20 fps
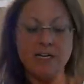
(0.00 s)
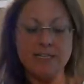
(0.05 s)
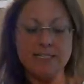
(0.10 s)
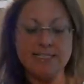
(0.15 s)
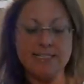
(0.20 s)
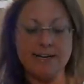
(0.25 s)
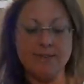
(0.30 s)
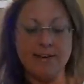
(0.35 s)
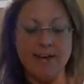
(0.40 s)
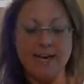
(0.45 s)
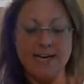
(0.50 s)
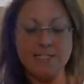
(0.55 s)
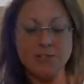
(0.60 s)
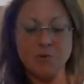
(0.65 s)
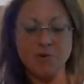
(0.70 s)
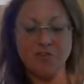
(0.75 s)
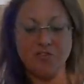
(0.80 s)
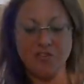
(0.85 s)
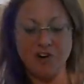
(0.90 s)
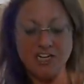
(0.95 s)
CVS
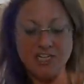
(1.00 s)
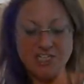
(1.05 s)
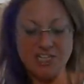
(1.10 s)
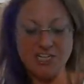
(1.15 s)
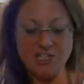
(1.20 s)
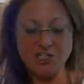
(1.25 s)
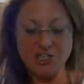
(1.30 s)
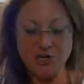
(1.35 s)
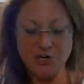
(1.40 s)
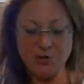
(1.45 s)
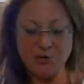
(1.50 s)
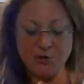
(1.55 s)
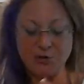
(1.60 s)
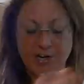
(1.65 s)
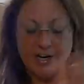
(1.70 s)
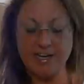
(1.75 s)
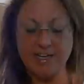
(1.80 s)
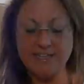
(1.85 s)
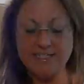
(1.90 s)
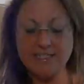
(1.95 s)
Refreshing Toner,
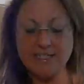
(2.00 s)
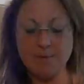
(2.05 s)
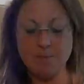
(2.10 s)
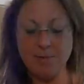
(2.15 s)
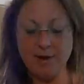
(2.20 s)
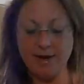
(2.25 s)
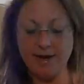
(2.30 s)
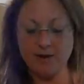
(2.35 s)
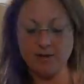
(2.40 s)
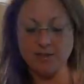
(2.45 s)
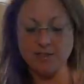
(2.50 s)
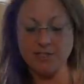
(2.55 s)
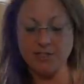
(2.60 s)
and it's compared